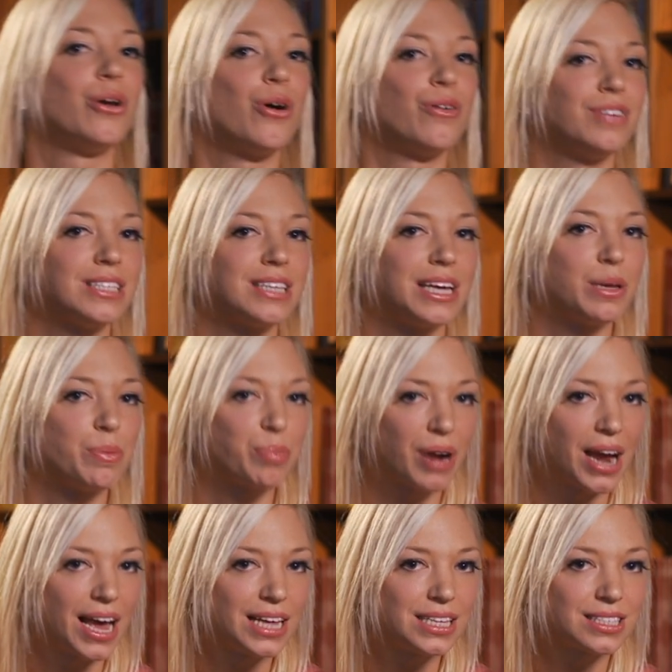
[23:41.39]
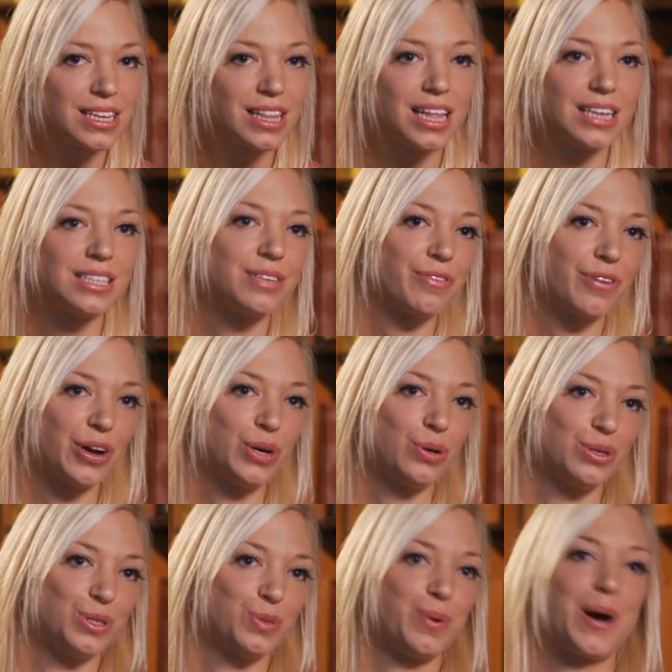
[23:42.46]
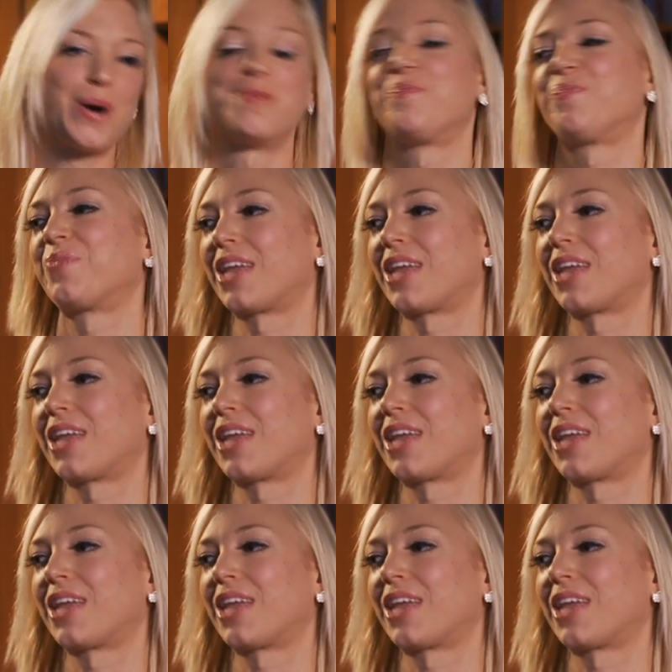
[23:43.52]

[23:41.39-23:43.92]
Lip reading: obviously your brands and things are very good as well.